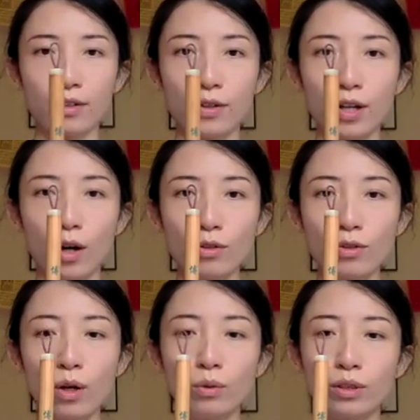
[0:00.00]
You can
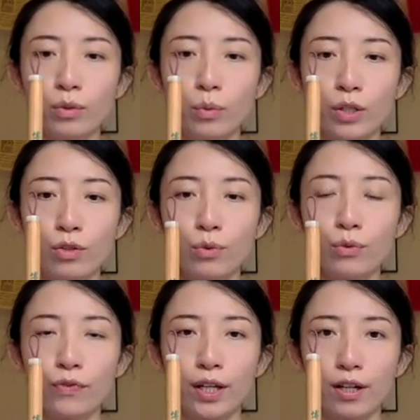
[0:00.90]
also hold it with
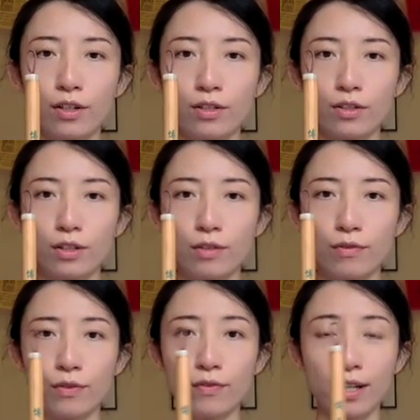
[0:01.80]
2 fingers
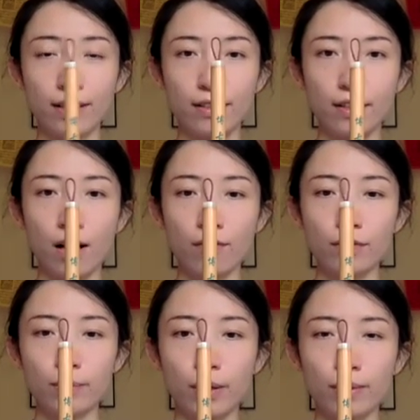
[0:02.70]
if you find that
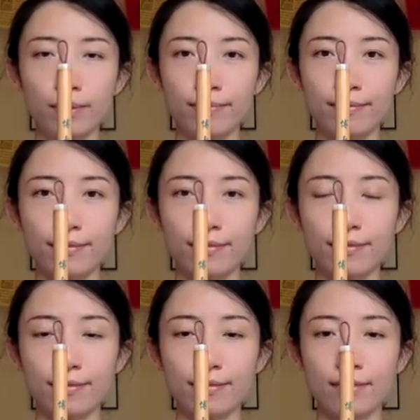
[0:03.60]
comfortable.
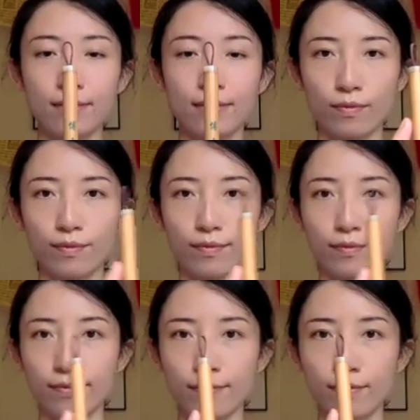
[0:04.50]
You may
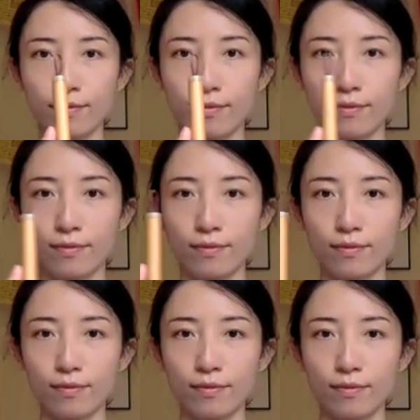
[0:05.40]
also find
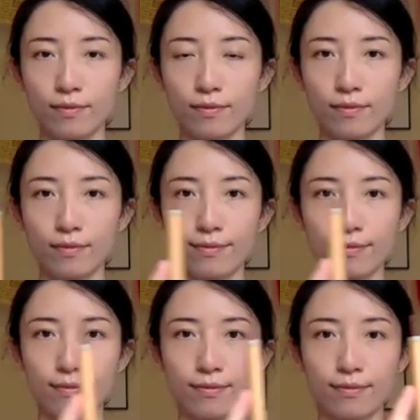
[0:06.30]
different ways of
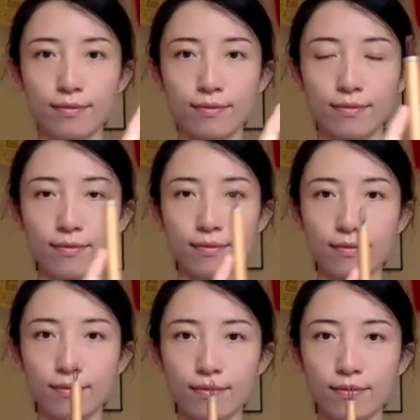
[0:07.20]
holding the brush
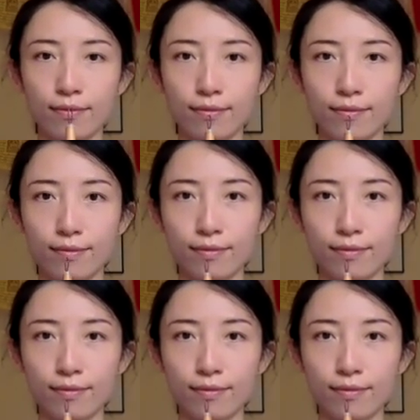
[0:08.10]
like this.